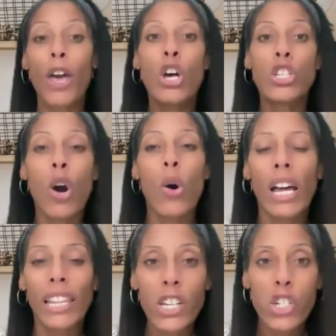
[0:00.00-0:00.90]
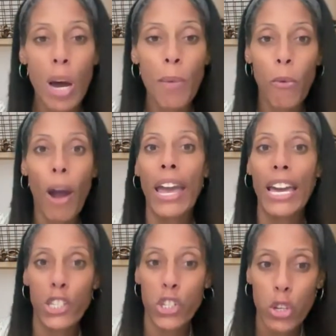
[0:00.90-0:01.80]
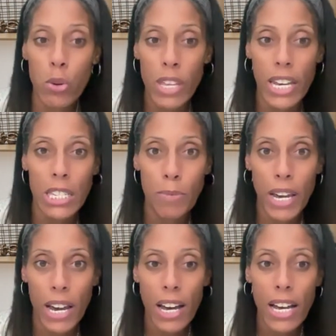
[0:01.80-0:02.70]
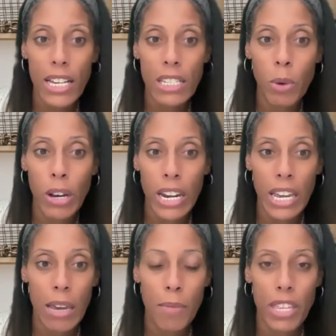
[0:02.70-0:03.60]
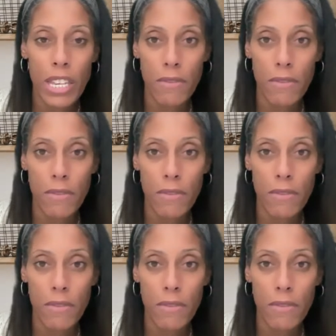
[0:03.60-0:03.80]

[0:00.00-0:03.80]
So let's jump right into this because we're going to keep this